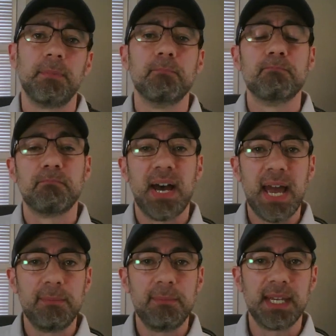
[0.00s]
My
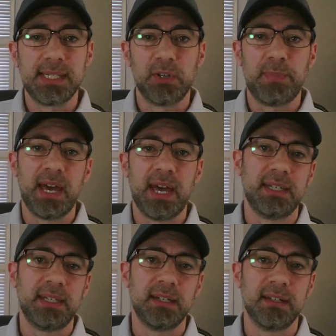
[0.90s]
biggest thing with
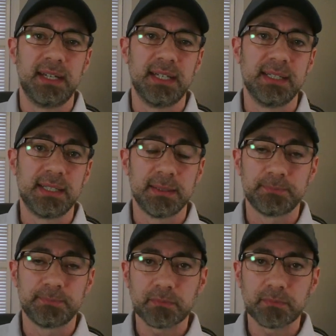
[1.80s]
Palantir is